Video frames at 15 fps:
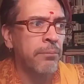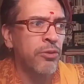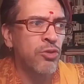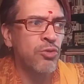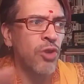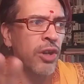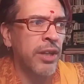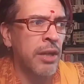Do
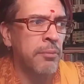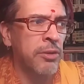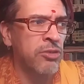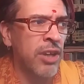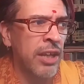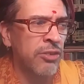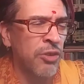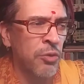not
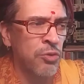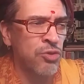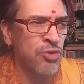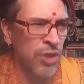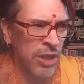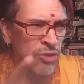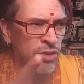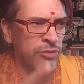imitate those
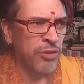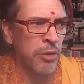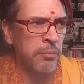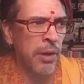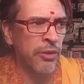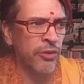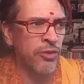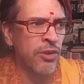traits of your
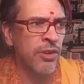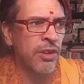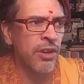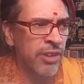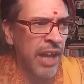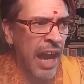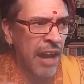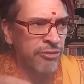mother.
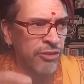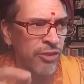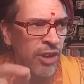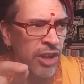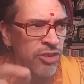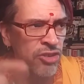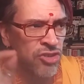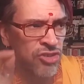After
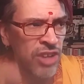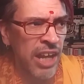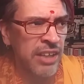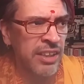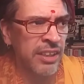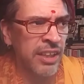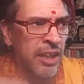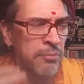
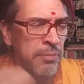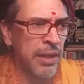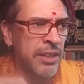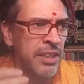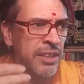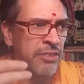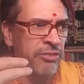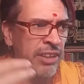understanding the
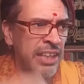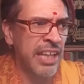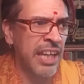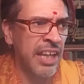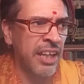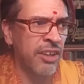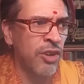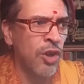opinion of the
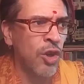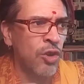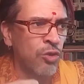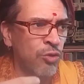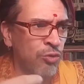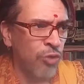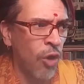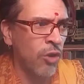king,
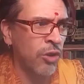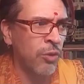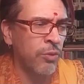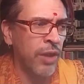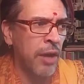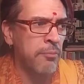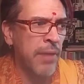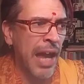follow
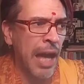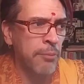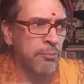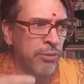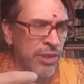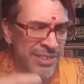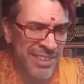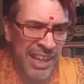them and
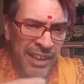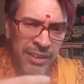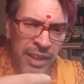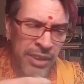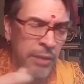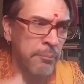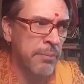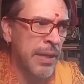
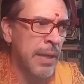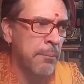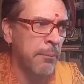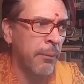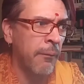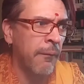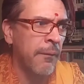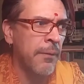protect the
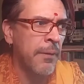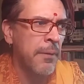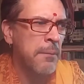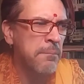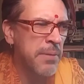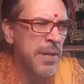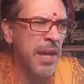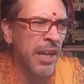people.
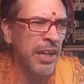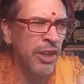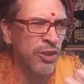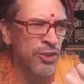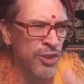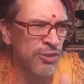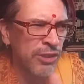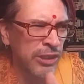Being
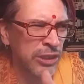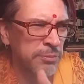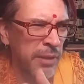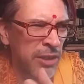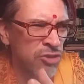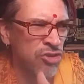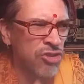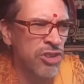encouraged
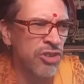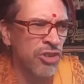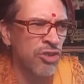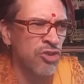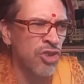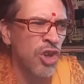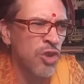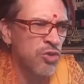by
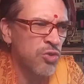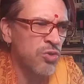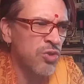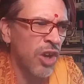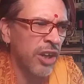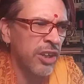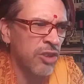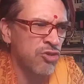sinners, do
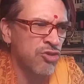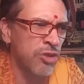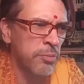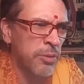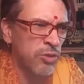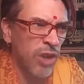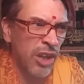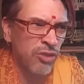not
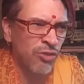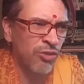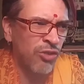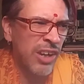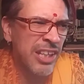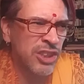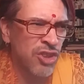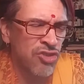attribute
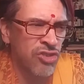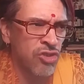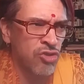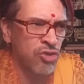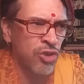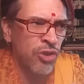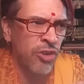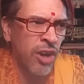unrighteousness
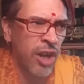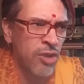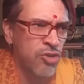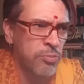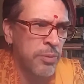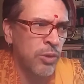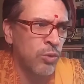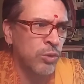to your
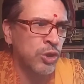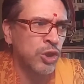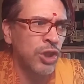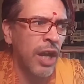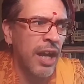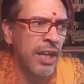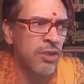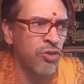husband who
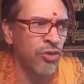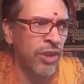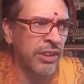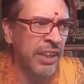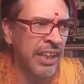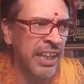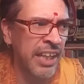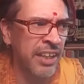shines like
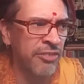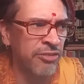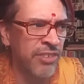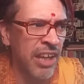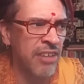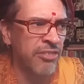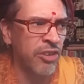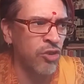the king of
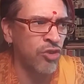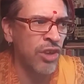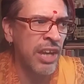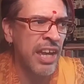devas